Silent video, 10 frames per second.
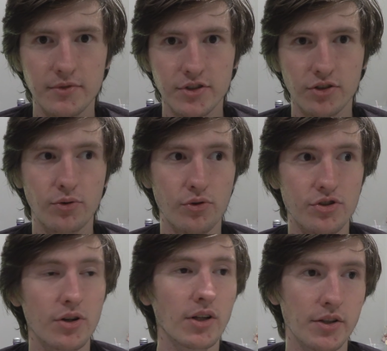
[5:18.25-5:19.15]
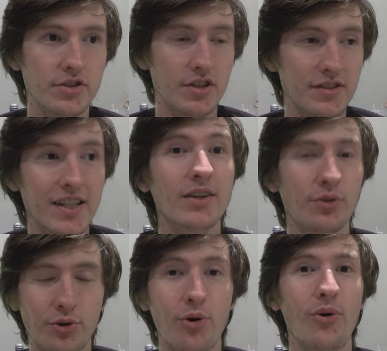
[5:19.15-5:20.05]
It's a Core Solo. It's a
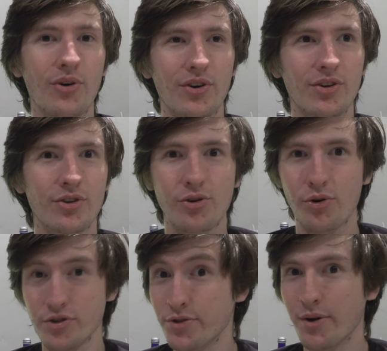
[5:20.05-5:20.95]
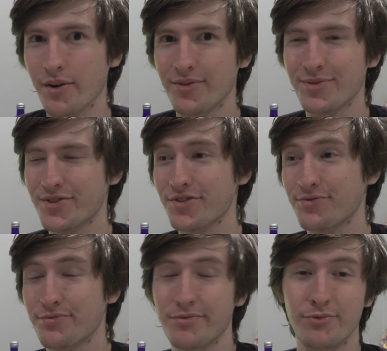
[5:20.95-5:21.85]
single Core Duo, which is
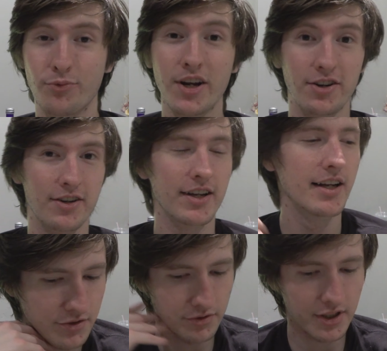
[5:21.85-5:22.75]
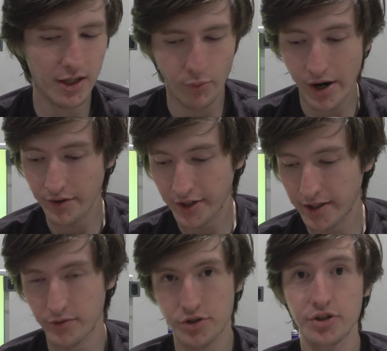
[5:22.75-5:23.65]
weird. So it's kind of wild they
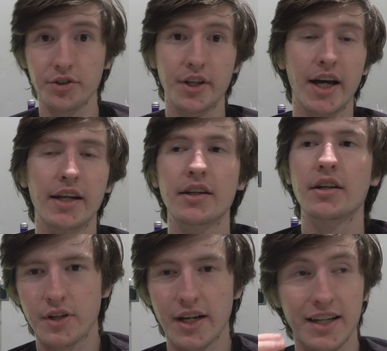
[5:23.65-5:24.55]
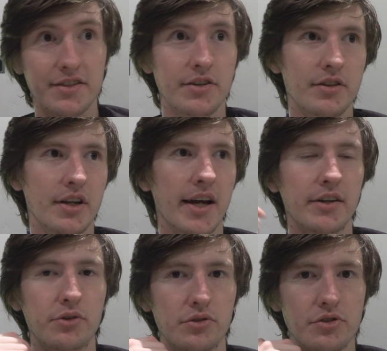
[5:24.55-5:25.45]
ever sold that. The next year they
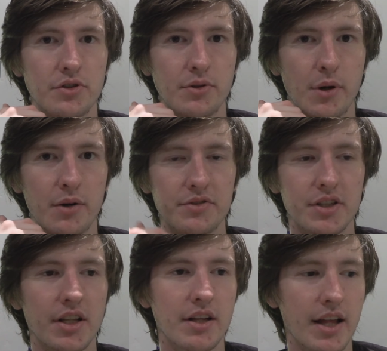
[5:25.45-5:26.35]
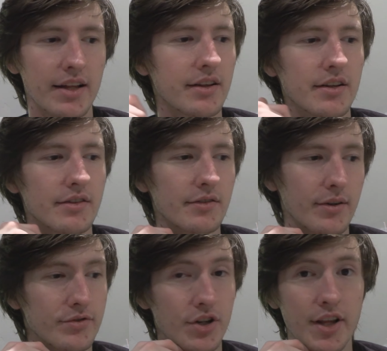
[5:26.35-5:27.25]
had Core 2 Duos, and that
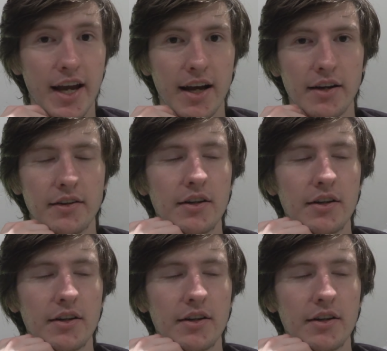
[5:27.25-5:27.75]
was all they had.